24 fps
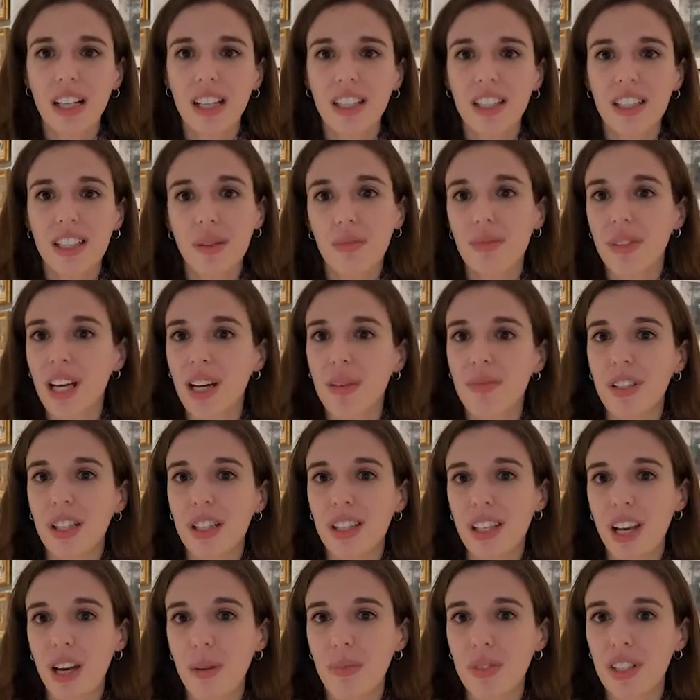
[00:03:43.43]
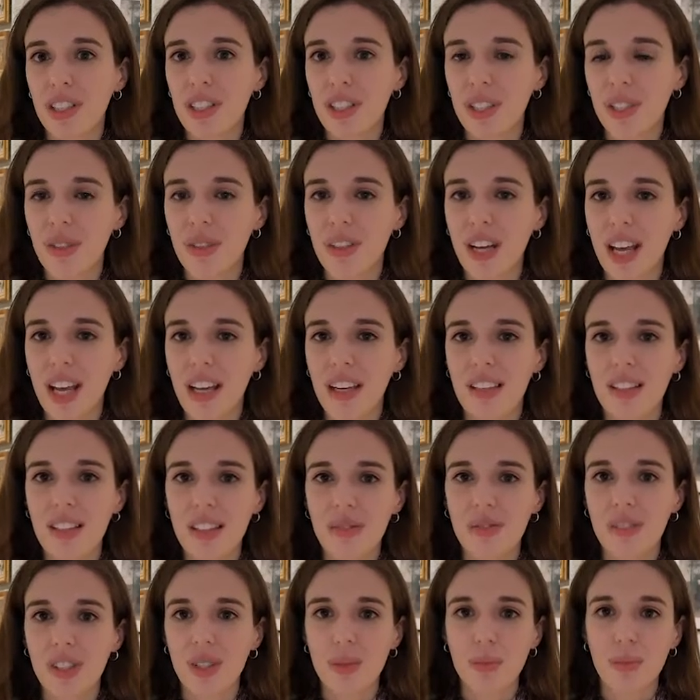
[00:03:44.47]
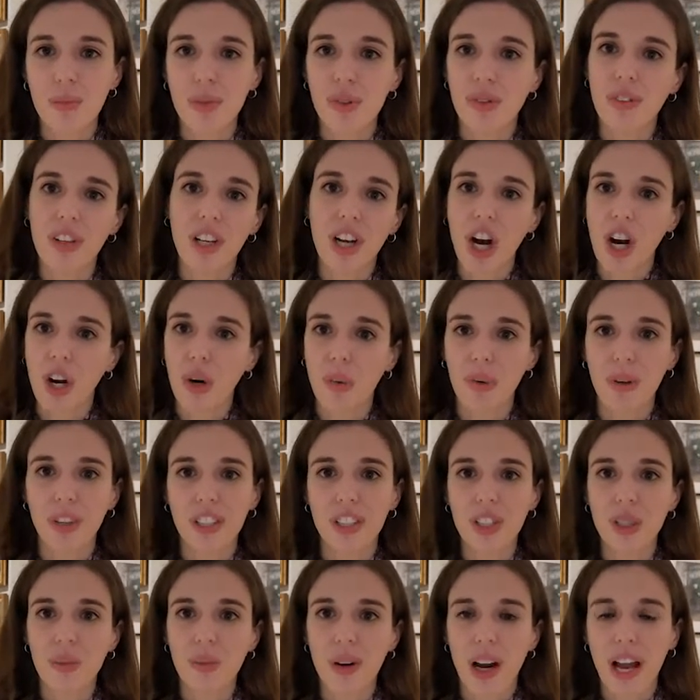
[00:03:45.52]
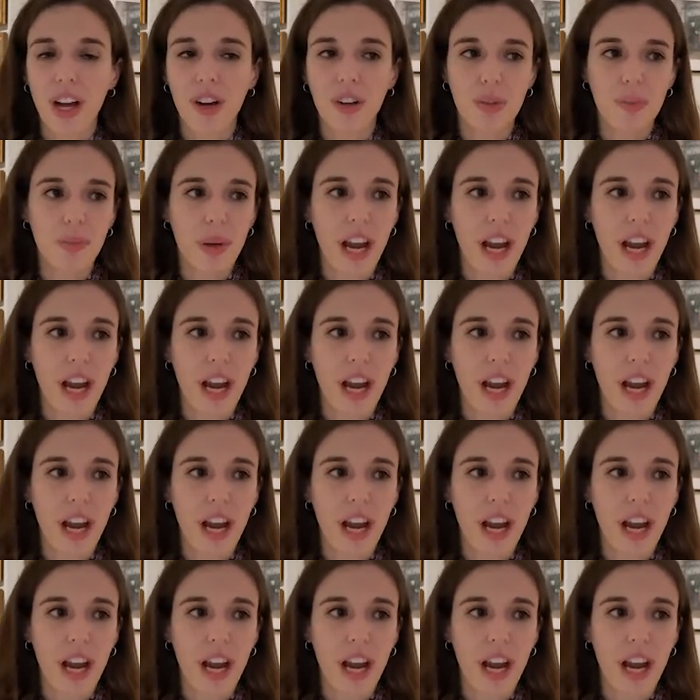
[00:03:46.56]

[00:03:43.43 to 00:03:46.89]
Sometimes it's up to 2 days of just moving artworks around,